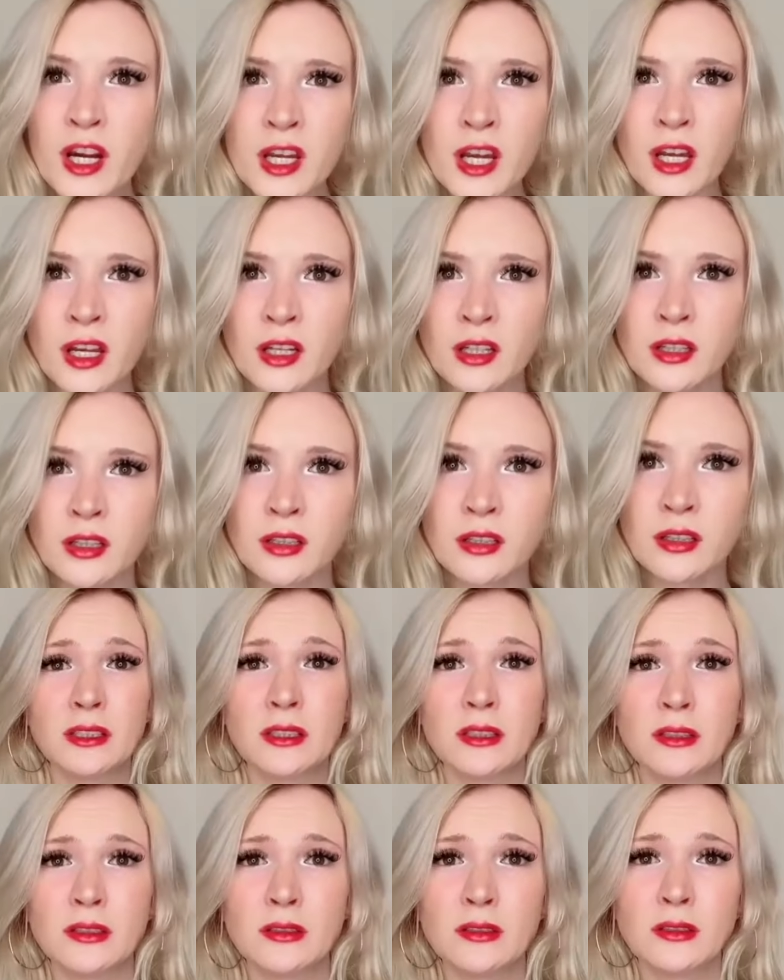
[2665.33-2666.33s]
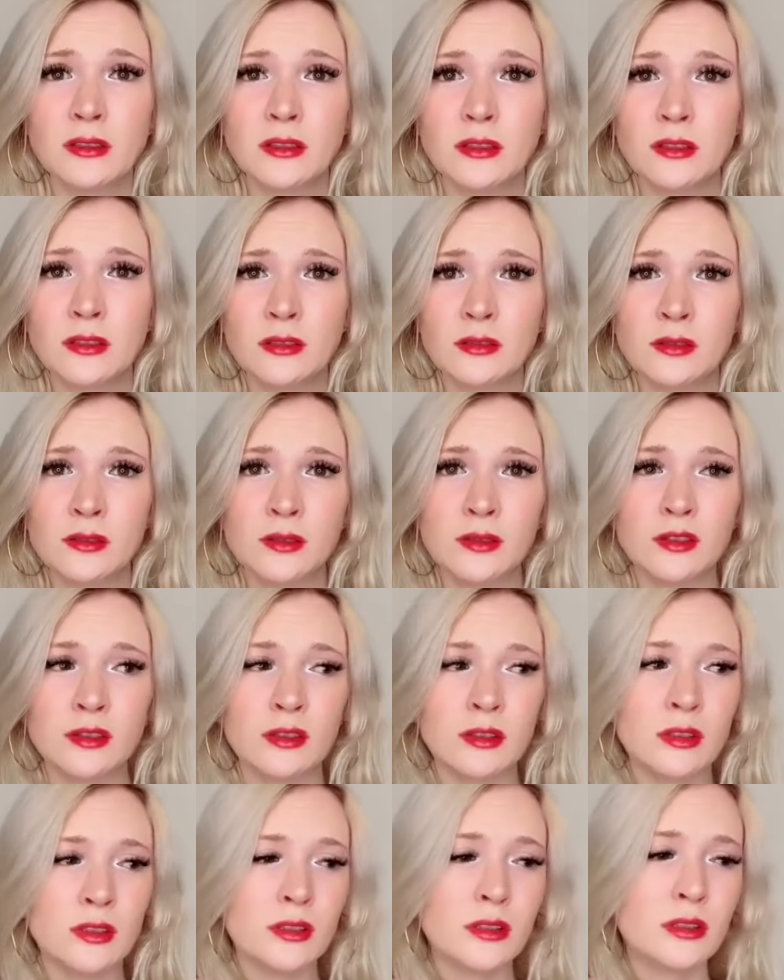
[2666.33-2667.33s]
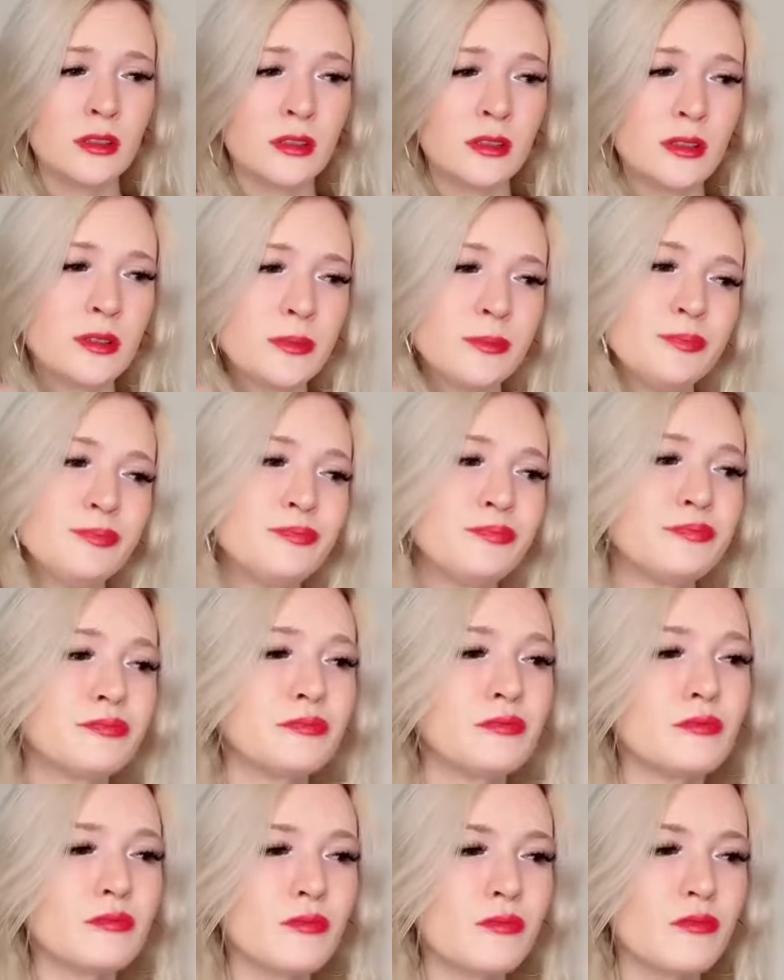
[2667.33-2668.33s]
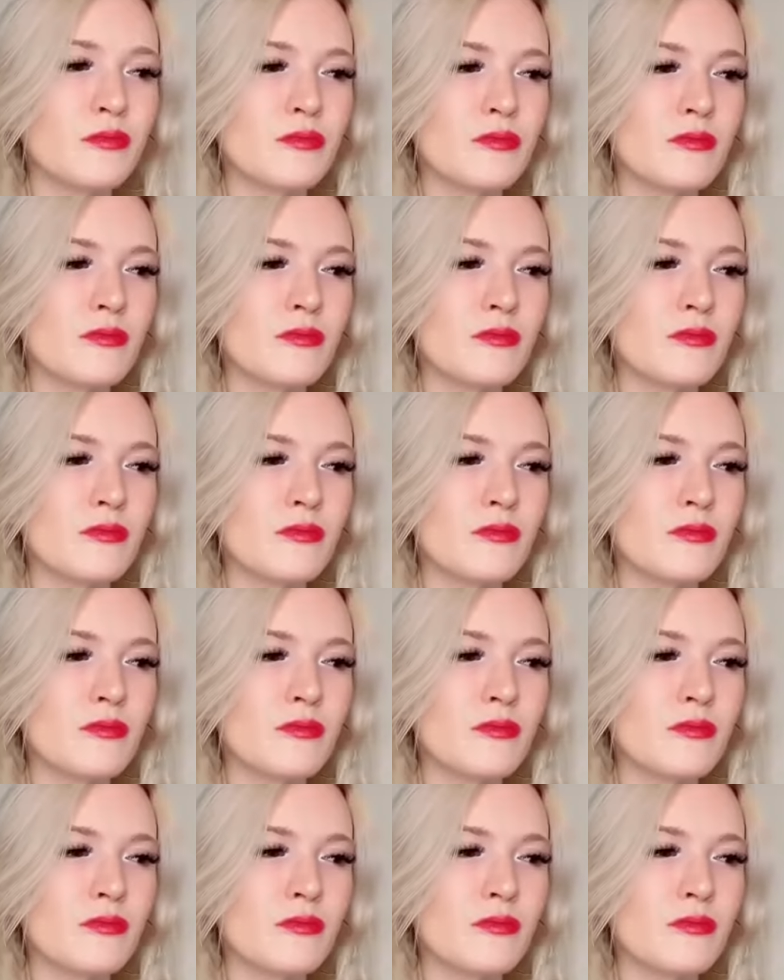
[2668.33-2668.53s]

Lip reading: You're going to get- Brianna, what are you doing here? Get out of here now!